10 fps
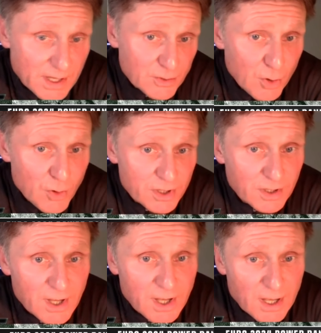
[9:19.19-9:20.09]
And knowing
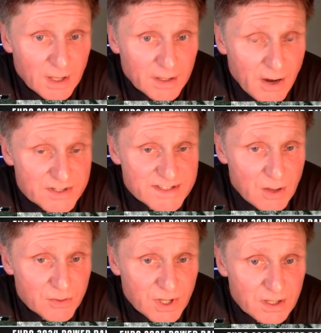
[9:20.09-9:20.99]
Gareth
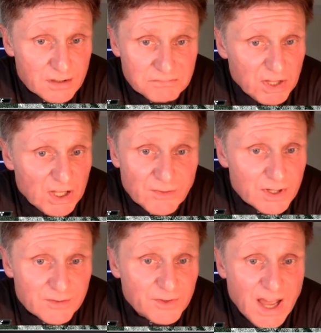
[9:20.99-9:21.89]
Southgate, even
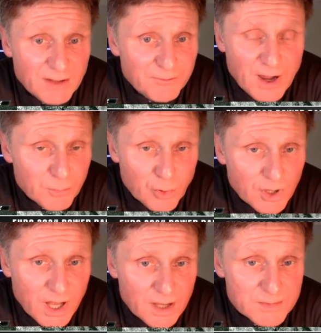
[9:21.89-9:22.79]
if he had 5 more
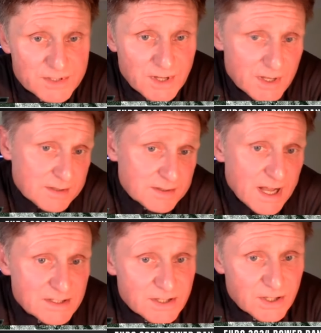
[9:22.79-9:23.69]
games,
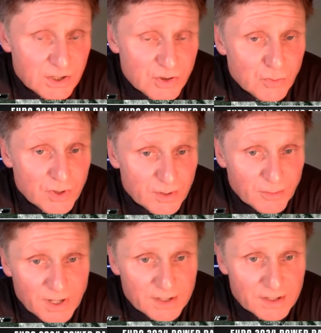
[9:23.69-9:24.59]
that's the issue with him,
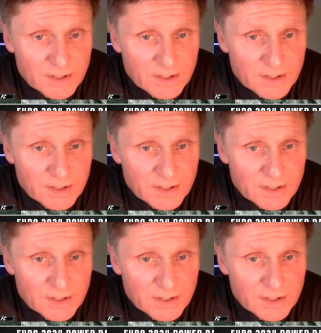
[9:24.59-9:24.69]
right?